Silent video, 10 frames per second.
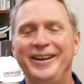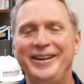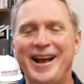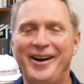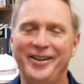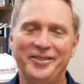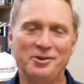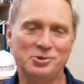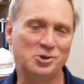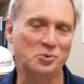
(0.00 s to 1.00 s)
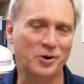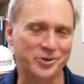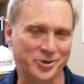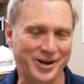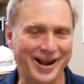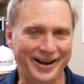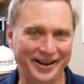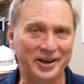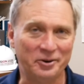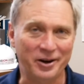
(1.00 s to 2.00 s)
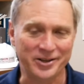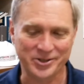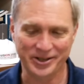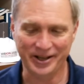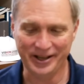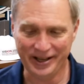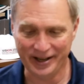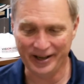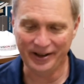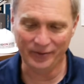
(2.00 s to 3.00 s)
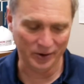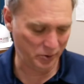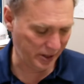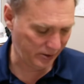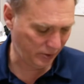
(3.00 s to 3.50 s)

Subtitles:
Now, those two words are kind of interesting, again, in the Greek.